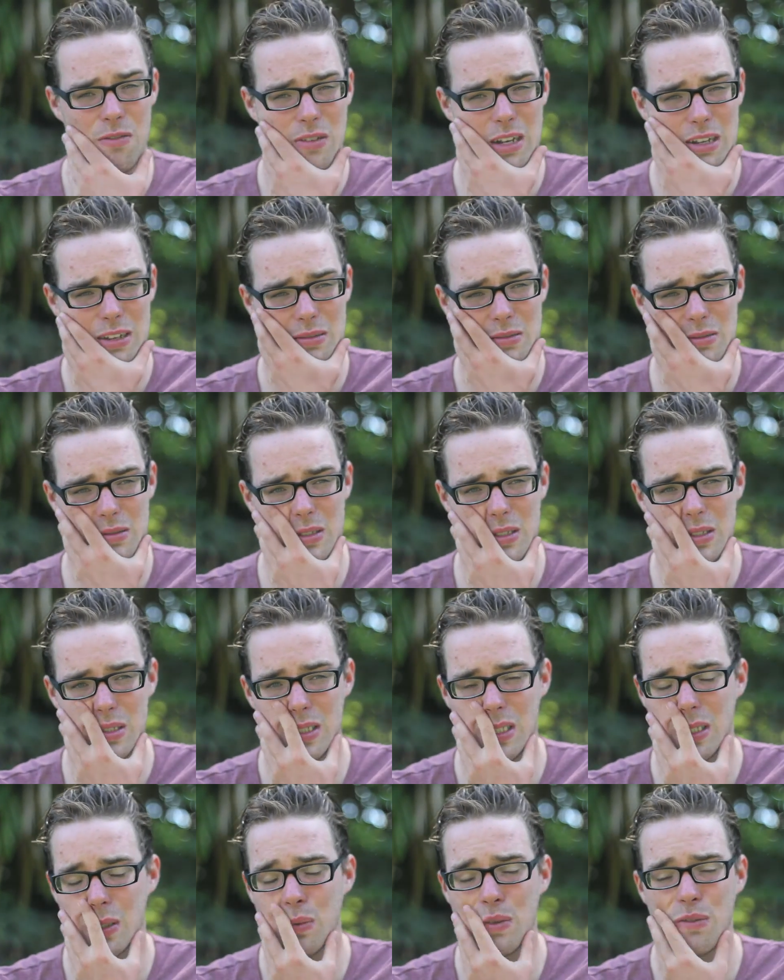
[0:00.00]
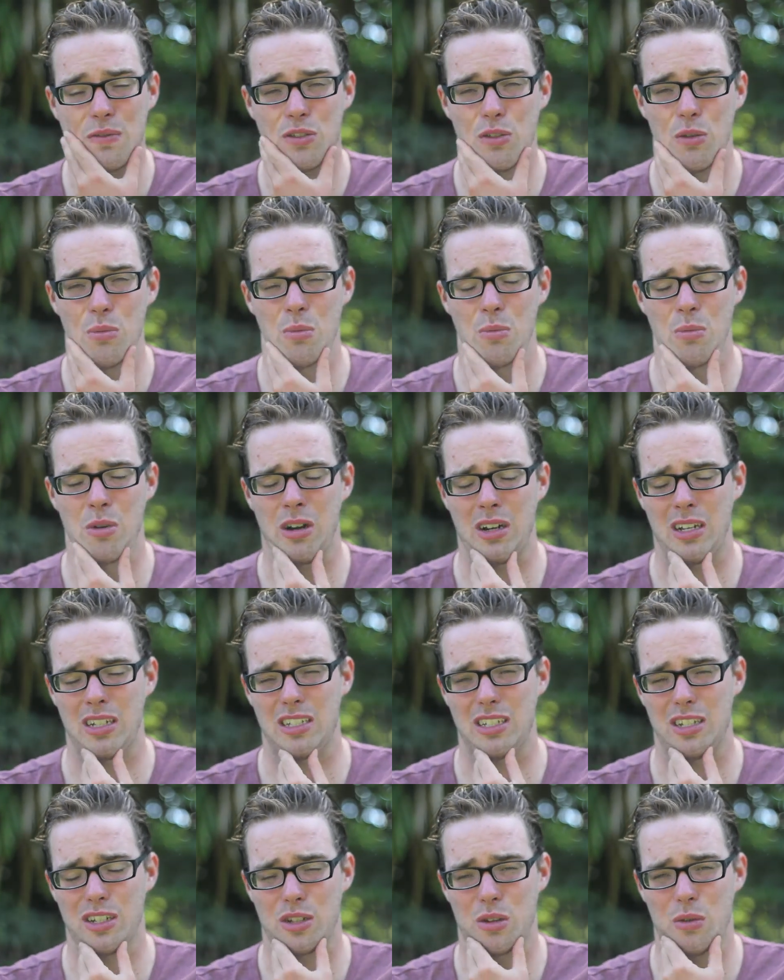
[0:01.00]
Like, you don't have supermarkets,
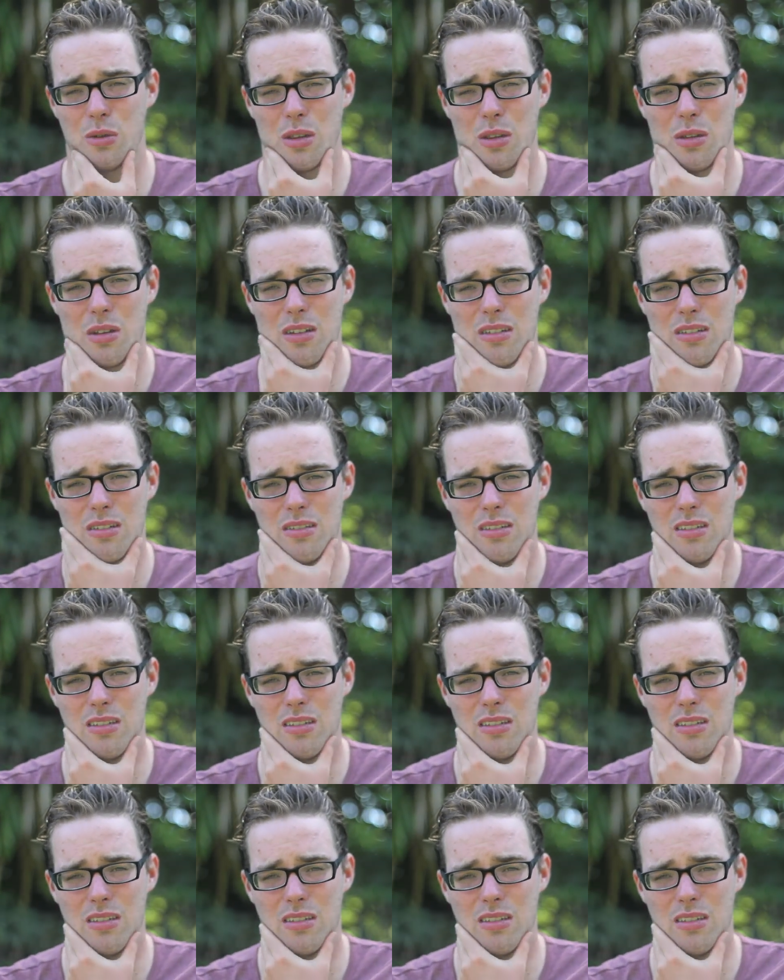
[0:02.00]
you just go to the,